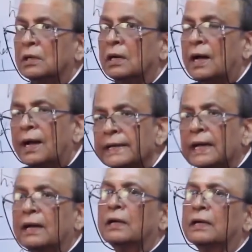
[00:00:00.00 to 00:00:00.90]

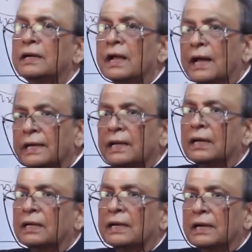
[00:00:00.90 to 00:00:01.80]
higher and
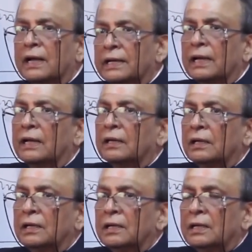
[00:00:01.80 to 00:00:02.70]
higher and higher,
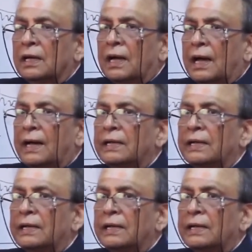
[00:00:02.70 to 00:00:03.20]
I